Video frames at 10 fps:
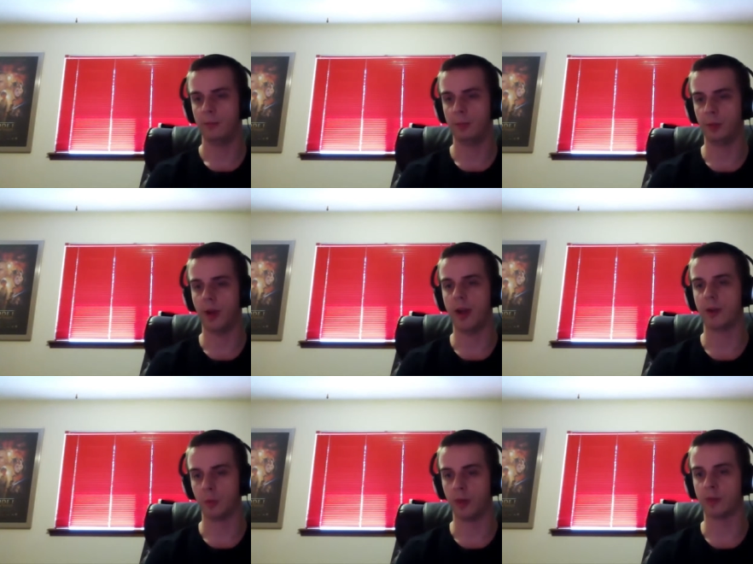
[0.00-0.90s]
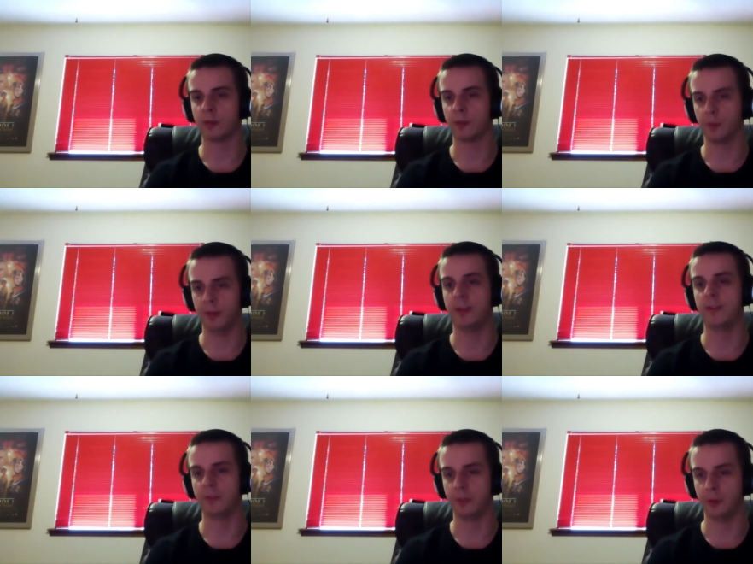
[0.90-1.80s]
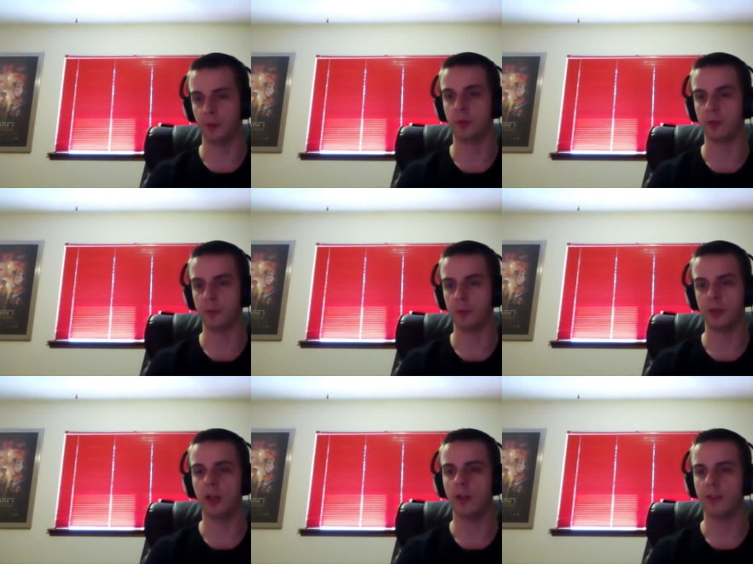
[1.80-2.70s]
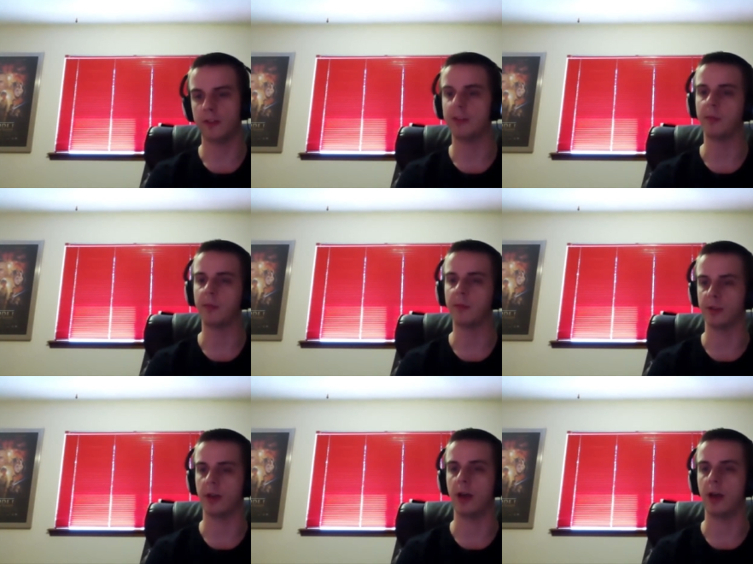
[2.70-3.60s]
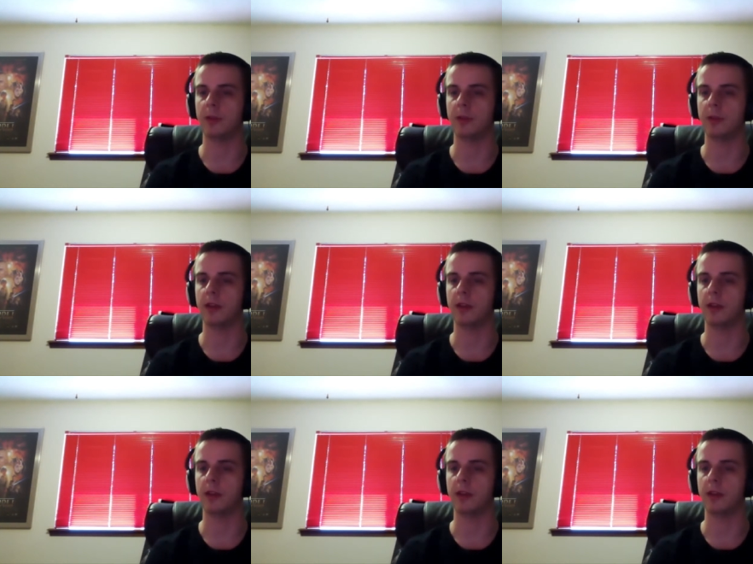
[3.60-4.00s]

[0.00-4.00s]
prior works within the Drupal community on this same sort of topic.